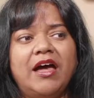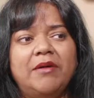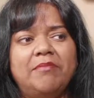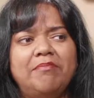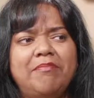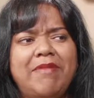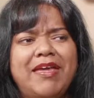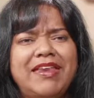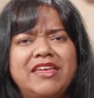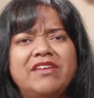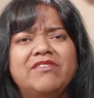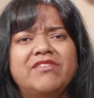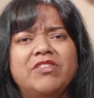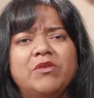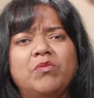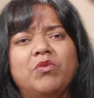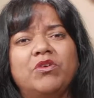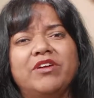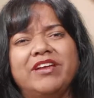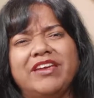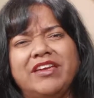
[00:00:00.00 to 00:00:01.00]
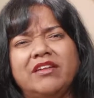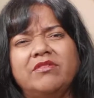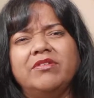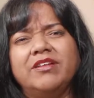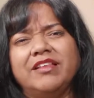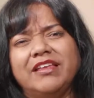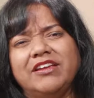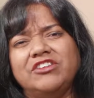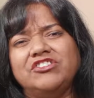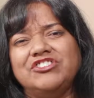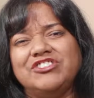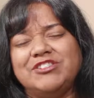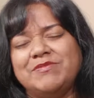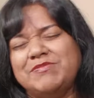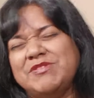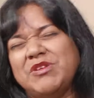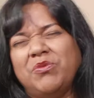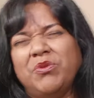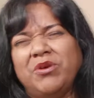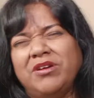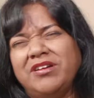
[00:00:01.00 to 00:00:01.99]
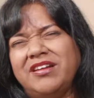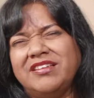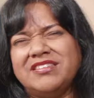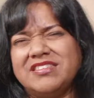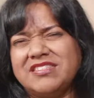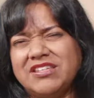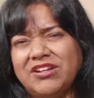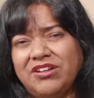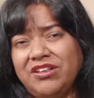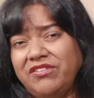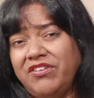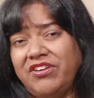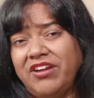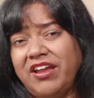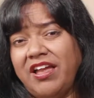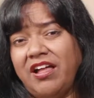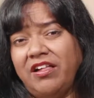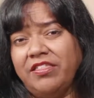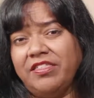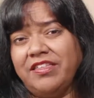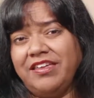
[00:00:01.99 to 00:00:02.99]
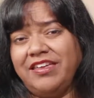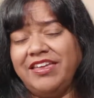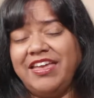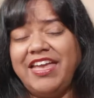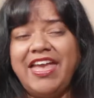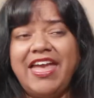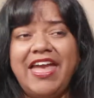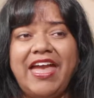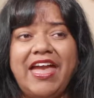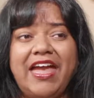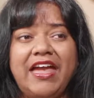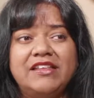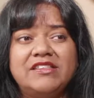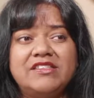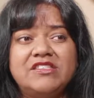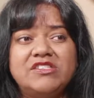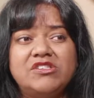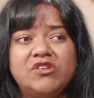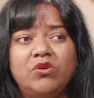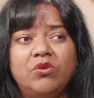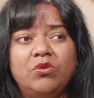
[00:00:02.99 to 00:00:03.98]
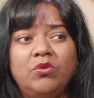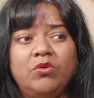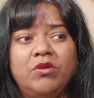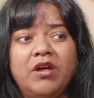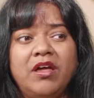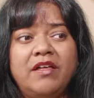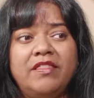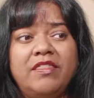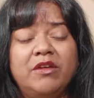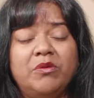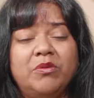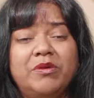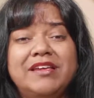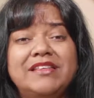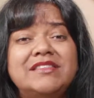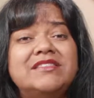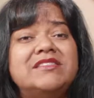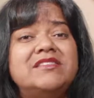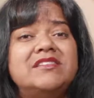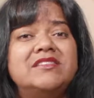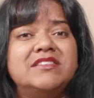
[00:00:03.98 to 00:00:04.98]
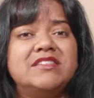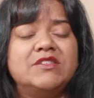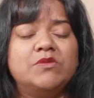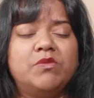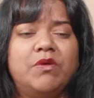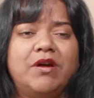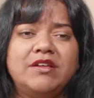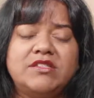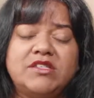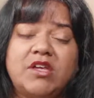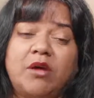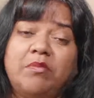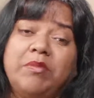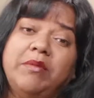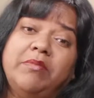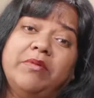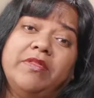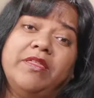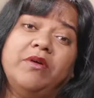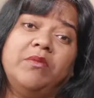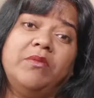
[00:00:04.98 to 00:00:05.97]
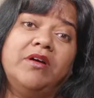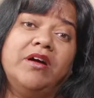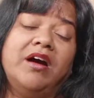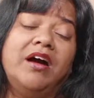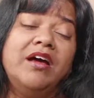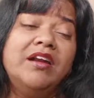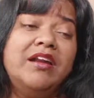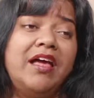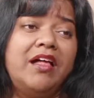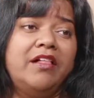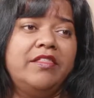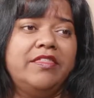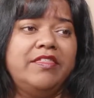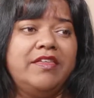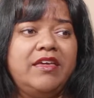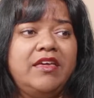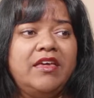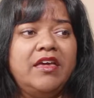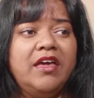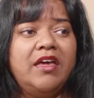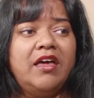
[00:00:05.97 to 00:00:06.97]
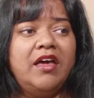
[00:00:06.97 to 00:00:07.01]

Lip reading: many of them were in relationships that weren't necessarily very healthy. And so there were instances where I saw people that were unhealthy,